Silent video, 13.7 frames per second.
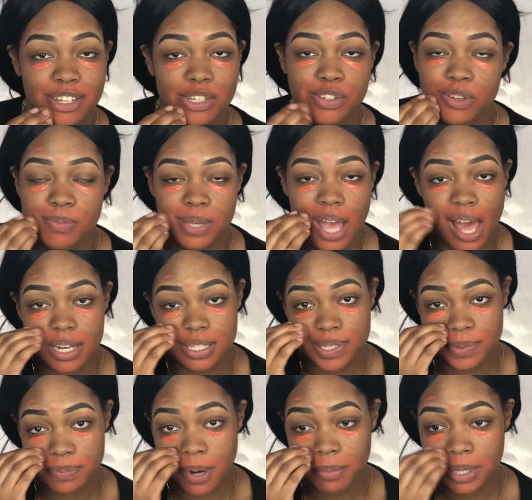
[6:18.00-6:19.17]
to be honest, it
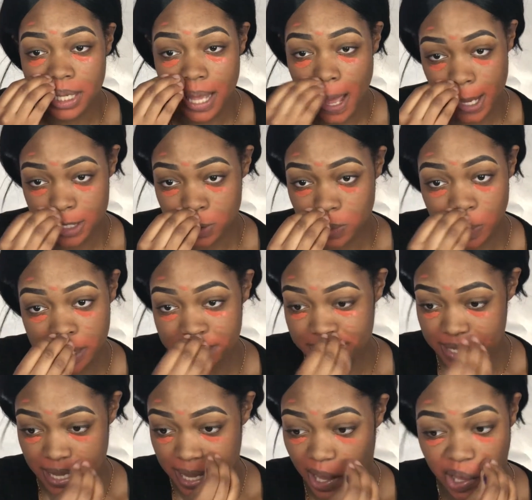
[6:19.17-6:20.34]
was probably God's way of
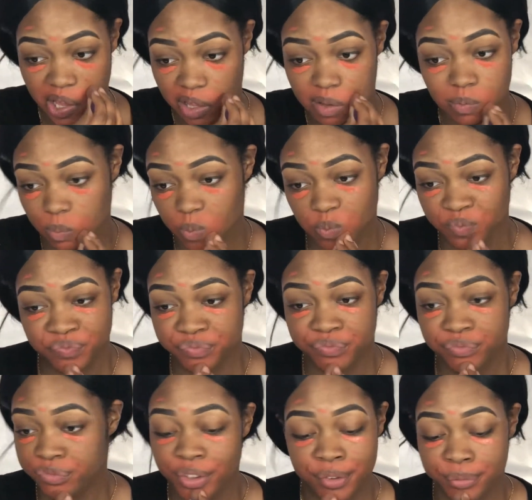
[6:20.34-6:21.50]
saying,
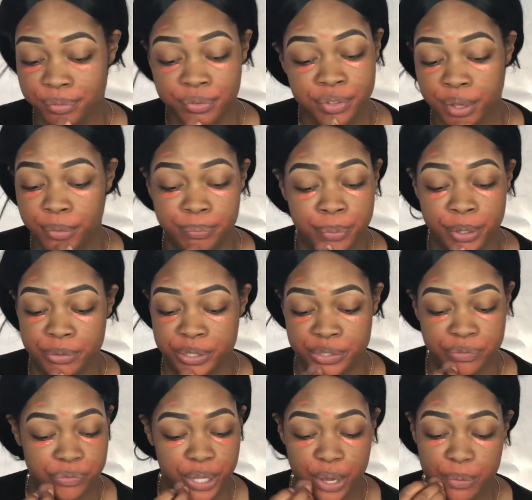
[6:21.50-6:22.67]
don't post this.
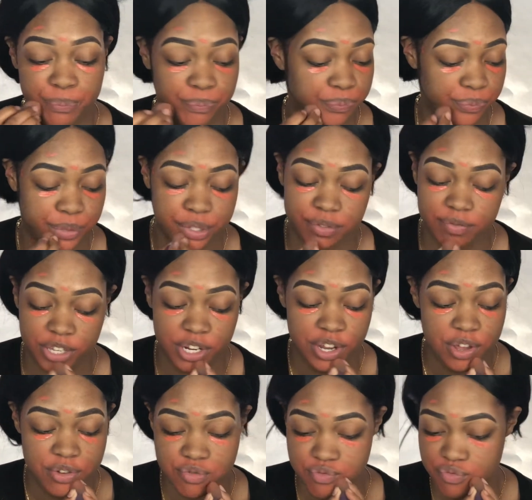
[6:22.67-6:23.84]
Nope, this
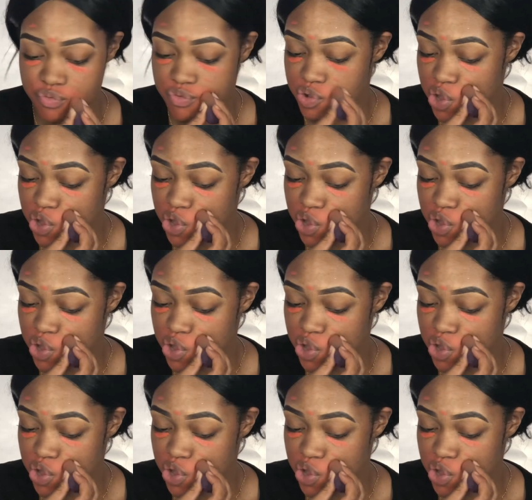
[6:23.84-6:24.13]
video.